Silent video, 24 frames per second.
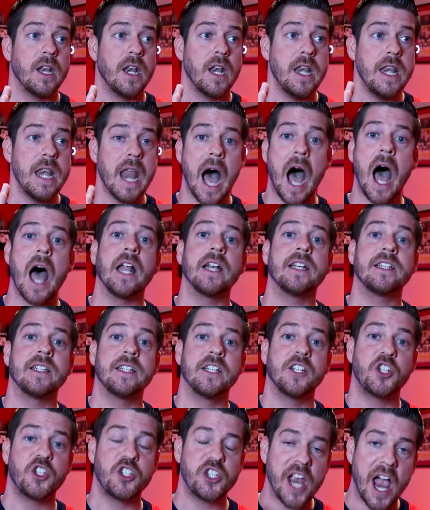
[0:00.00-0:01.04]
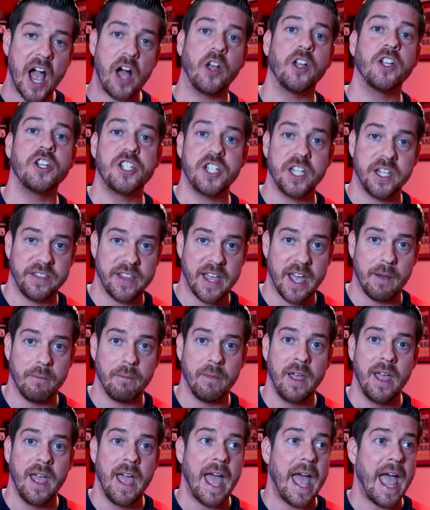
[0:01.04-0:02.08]
not challenging
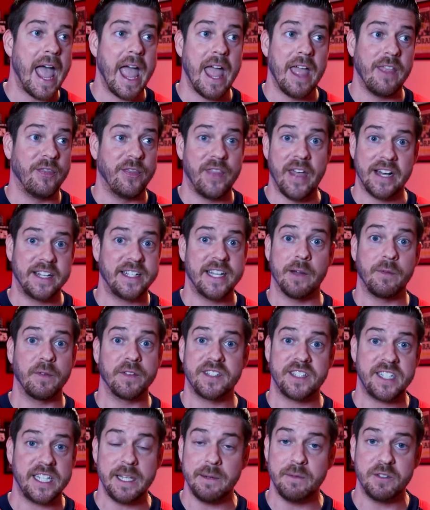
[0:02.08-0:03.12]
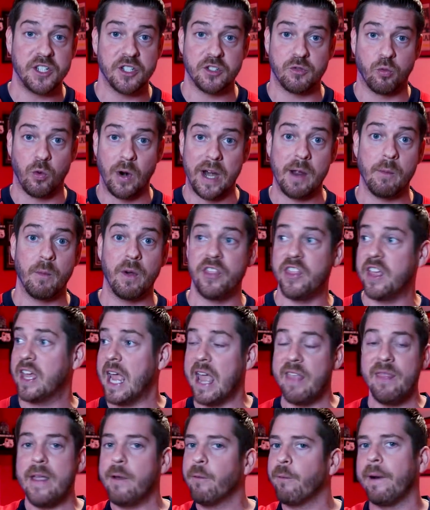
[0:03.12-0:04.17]
them, and the Devils team just ran with it,
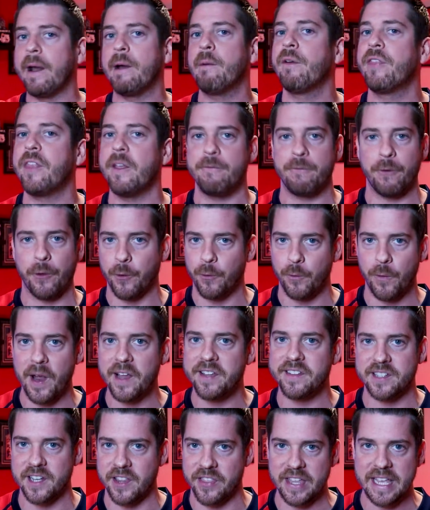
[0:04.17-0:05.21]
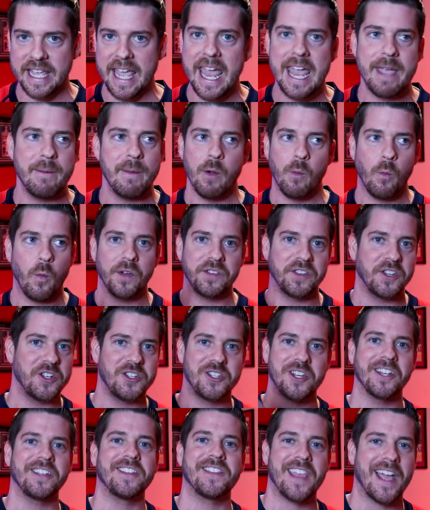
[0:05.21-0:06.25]
and they ran with it for the rest of the game. It wasn't
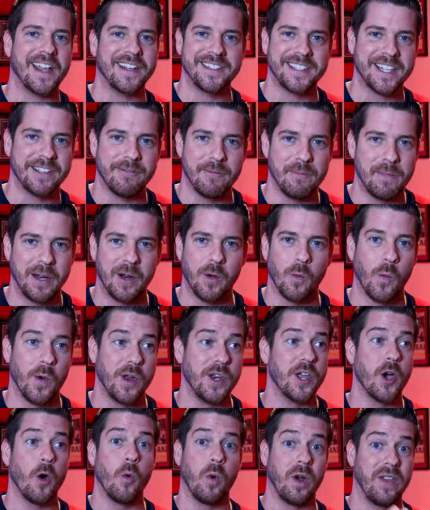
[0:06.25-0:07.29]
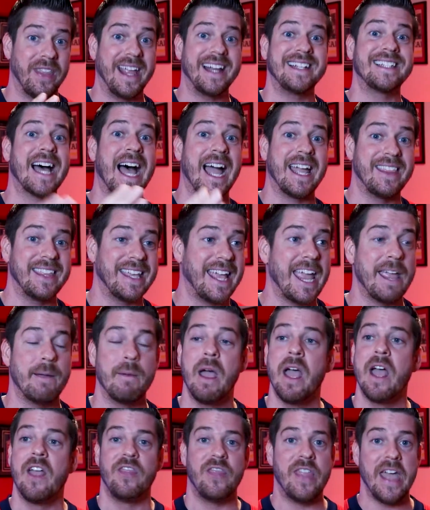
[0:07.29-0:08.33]
just that 7 minute window where they tied the game.
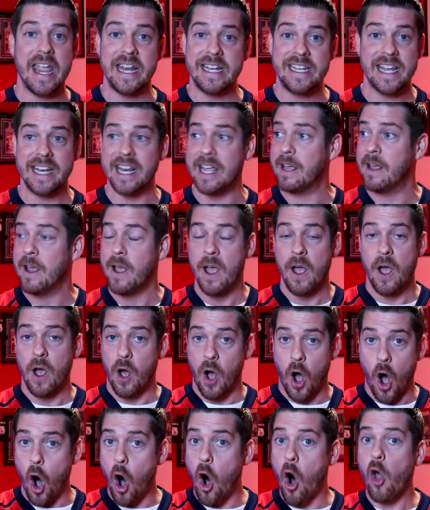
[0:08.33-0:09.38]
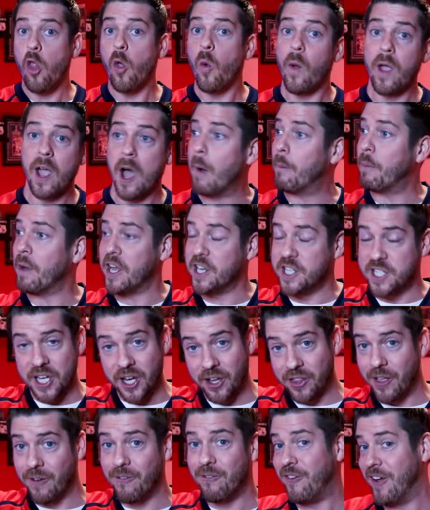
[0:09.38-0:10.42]
They did it all the way up
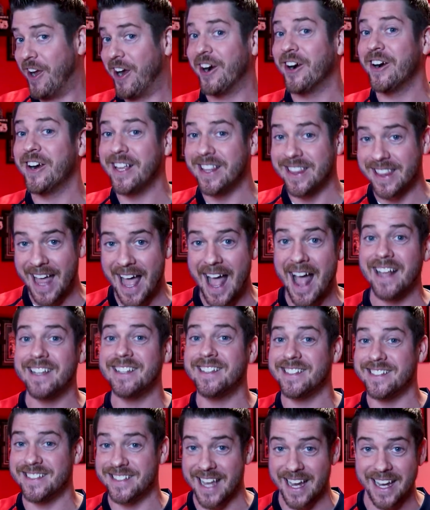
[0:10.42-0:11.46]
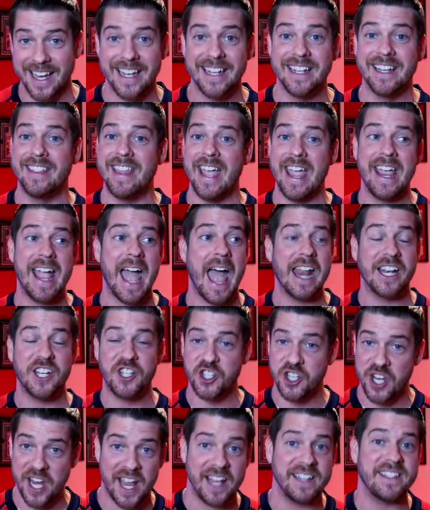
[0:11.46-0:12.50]
until the very last second. They got
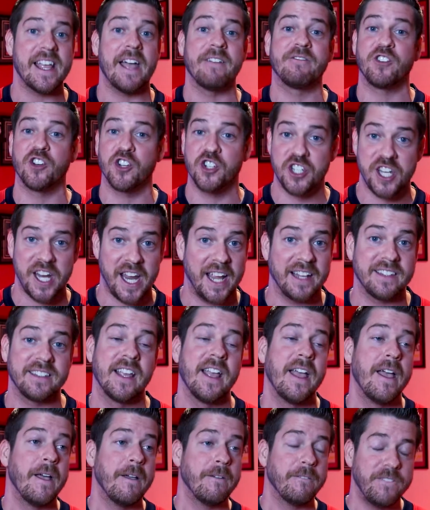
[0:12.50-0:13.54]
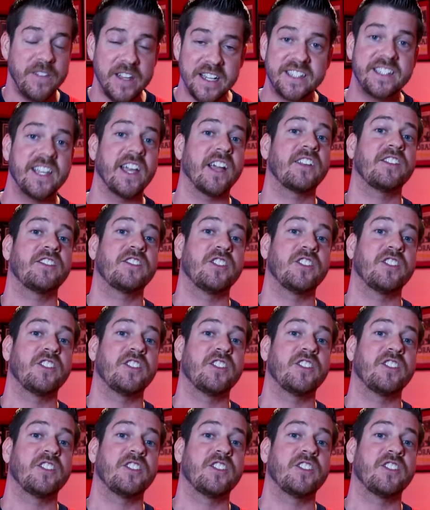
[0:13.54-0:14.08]
chance after chance. Vitek